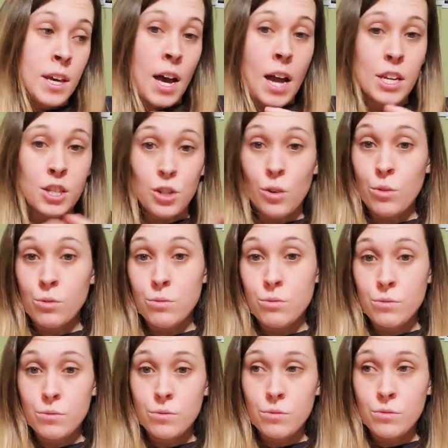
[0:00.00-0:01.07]
I don't
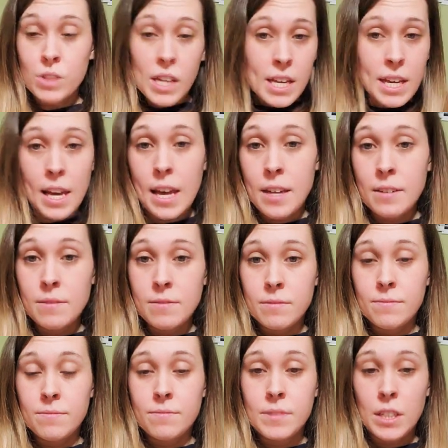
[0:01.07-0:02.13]
like it.
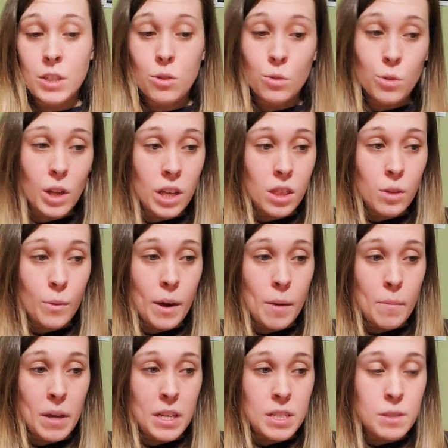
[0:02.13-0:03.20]
I don't like the way it
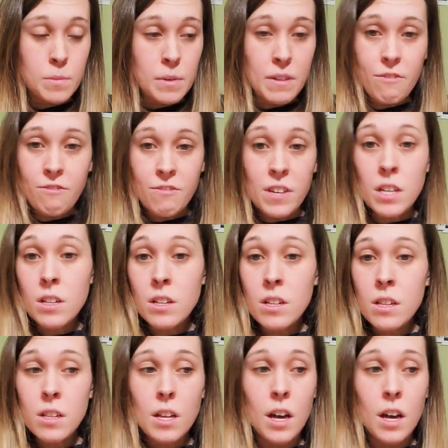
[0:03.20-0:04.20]
makes me feel.